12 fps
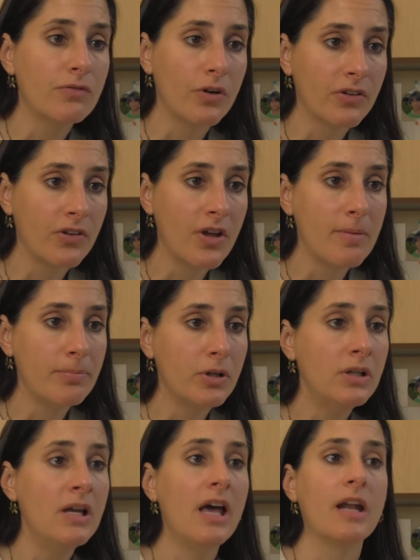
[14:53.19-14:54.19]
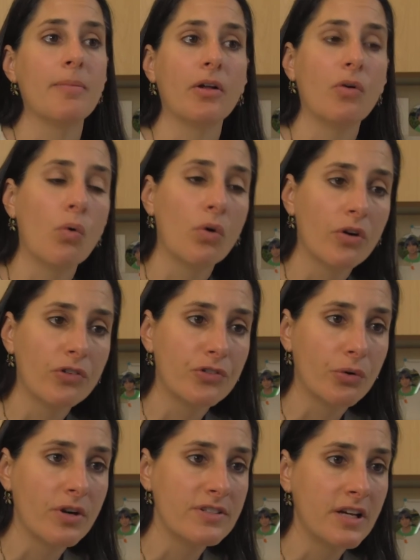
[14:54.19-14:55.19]
for example, and about oral
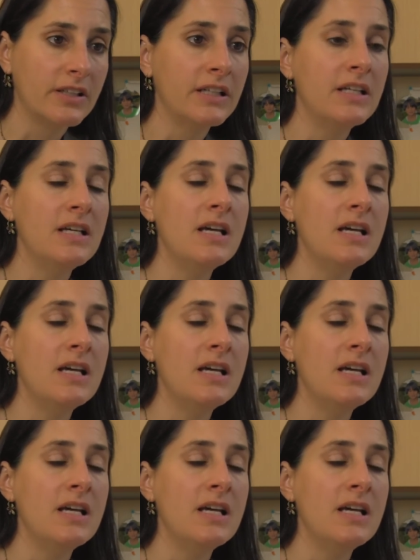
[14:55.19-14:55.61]
storytelling.